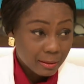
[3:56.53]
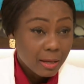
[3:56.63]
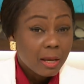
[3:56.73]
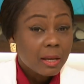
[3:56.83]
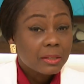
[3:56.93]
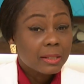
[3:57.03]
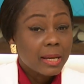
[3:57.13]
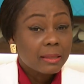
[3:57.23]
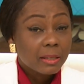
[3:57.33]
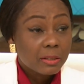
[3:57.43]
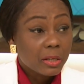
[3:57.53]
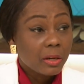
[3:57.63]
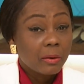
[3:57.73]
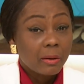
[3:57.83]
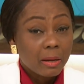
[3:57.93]
yeah. to get this
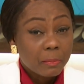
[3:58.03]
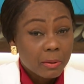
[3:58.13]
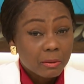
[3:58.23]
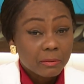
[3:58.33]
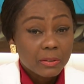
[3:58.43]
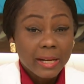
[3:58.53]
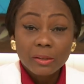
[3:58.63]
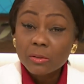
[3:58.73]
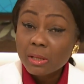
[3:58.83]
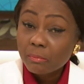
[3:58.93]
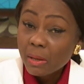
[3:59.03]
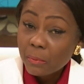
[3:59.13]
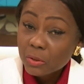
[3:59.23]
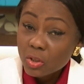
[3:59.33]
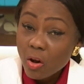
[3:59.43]
cure approved. I know some
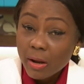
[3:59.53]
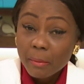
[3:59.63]
people talk